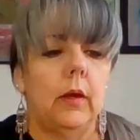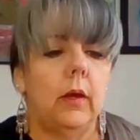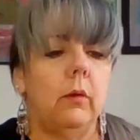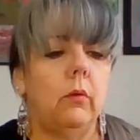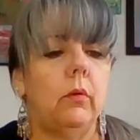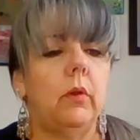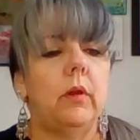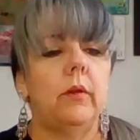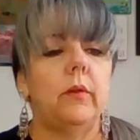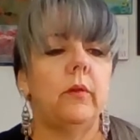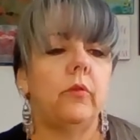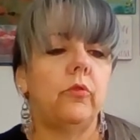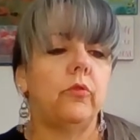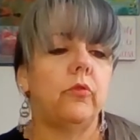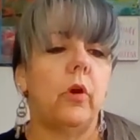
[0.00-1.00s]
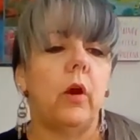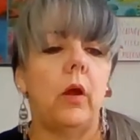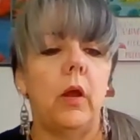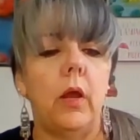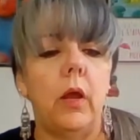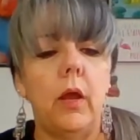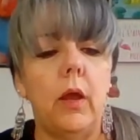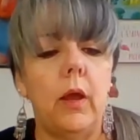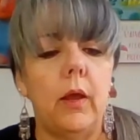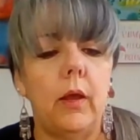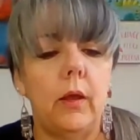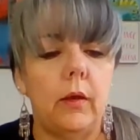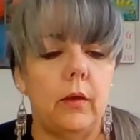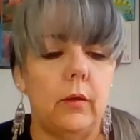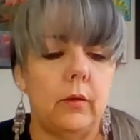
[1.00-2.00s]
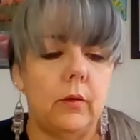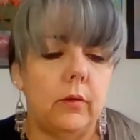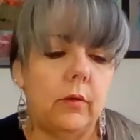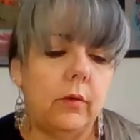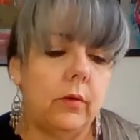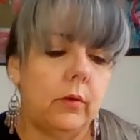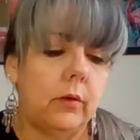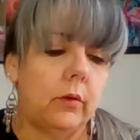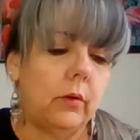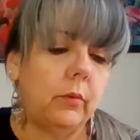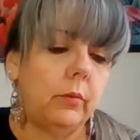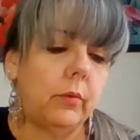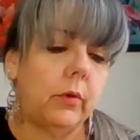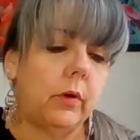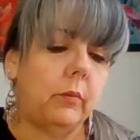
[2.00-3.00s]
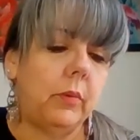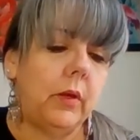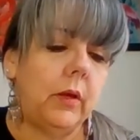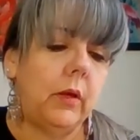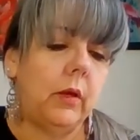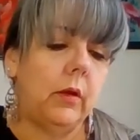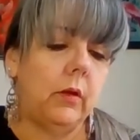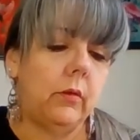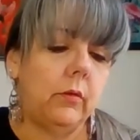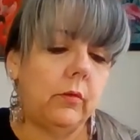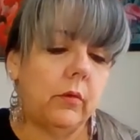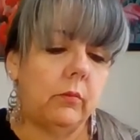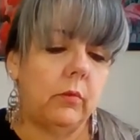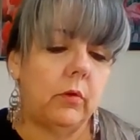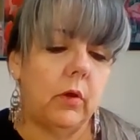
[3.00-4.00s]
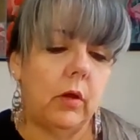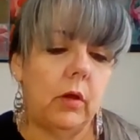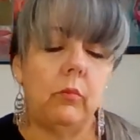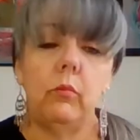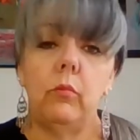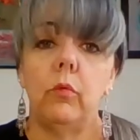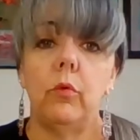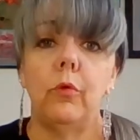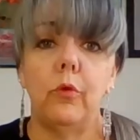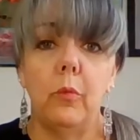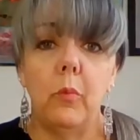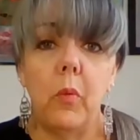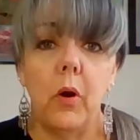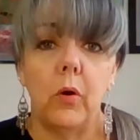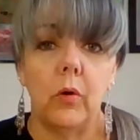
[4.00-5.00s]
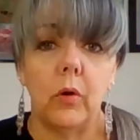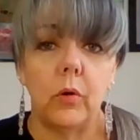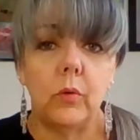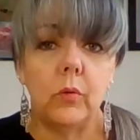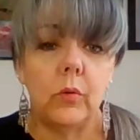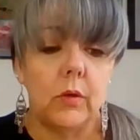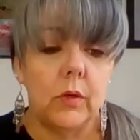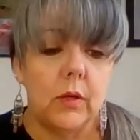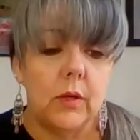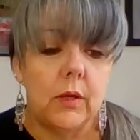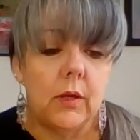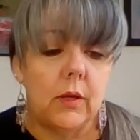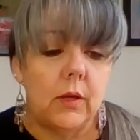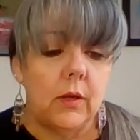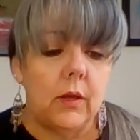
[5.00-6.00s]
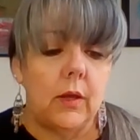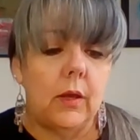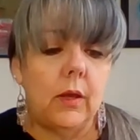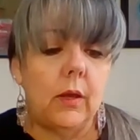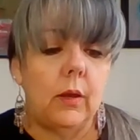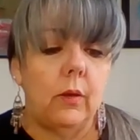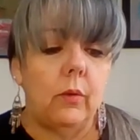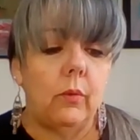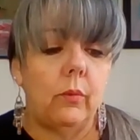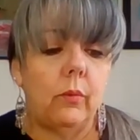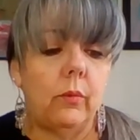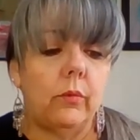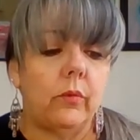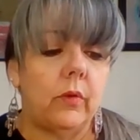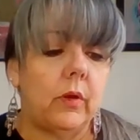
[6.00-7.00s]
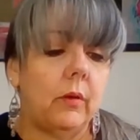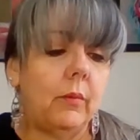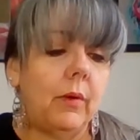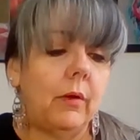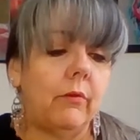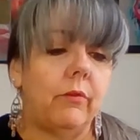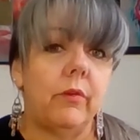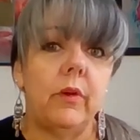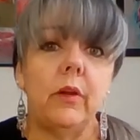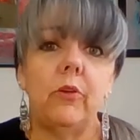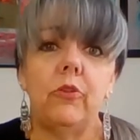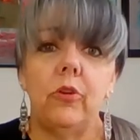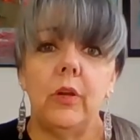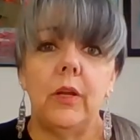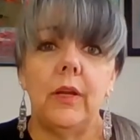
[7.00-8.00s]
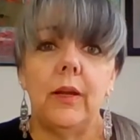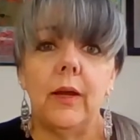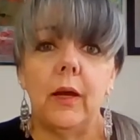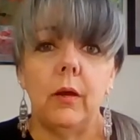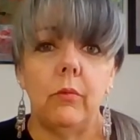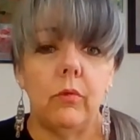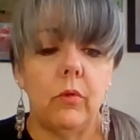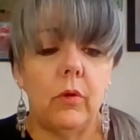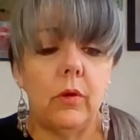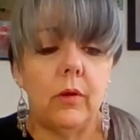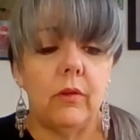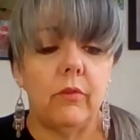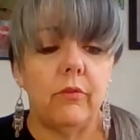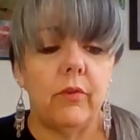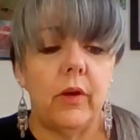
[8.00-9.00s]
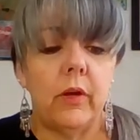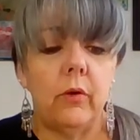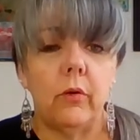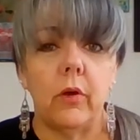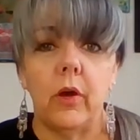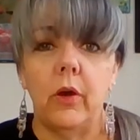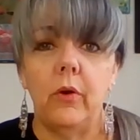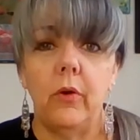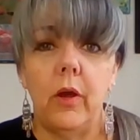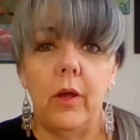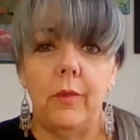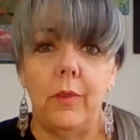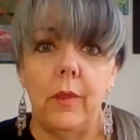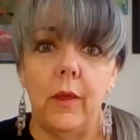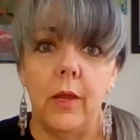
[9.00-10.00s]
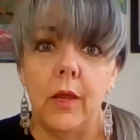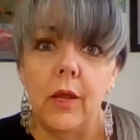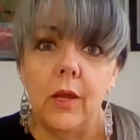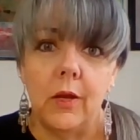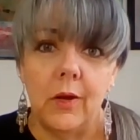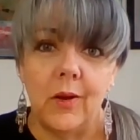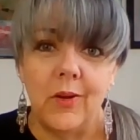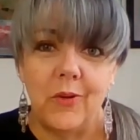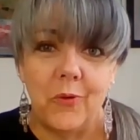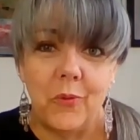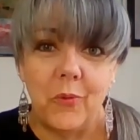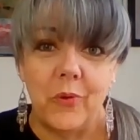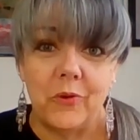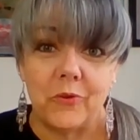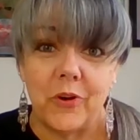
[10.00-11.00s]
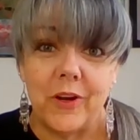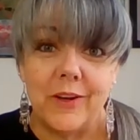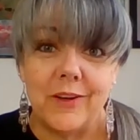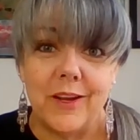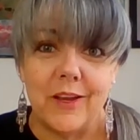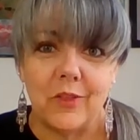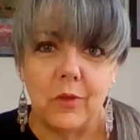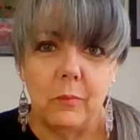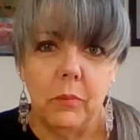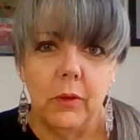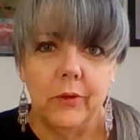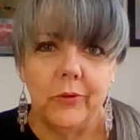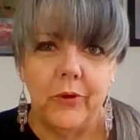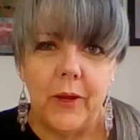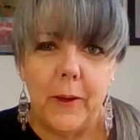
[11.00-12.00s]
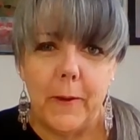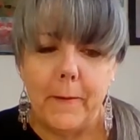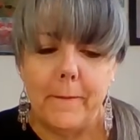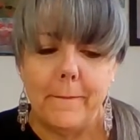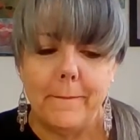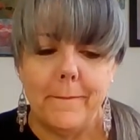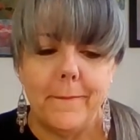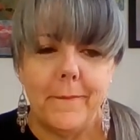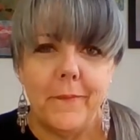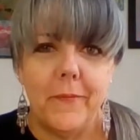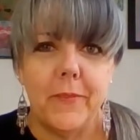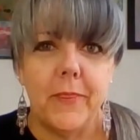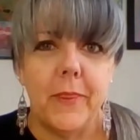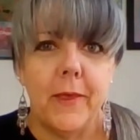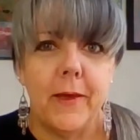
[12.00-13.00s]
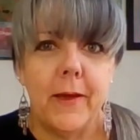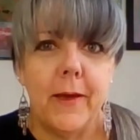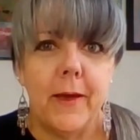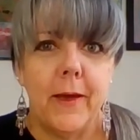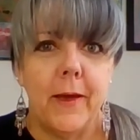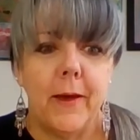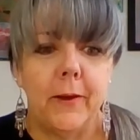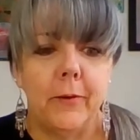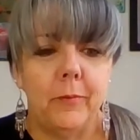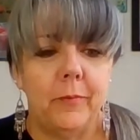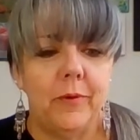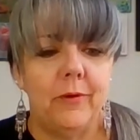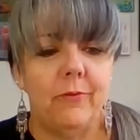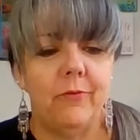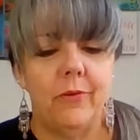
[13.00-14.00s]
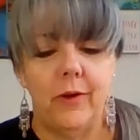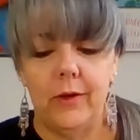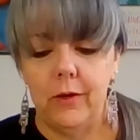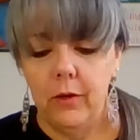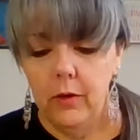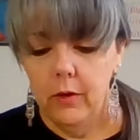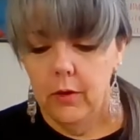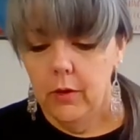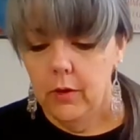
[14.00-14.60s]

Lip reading: yeah, we'll let this dry, and it'll probably be sometime tomorrow. We'll see about finishing it up, doing its final coat, and then we try and take the balloon out. That'll be fun.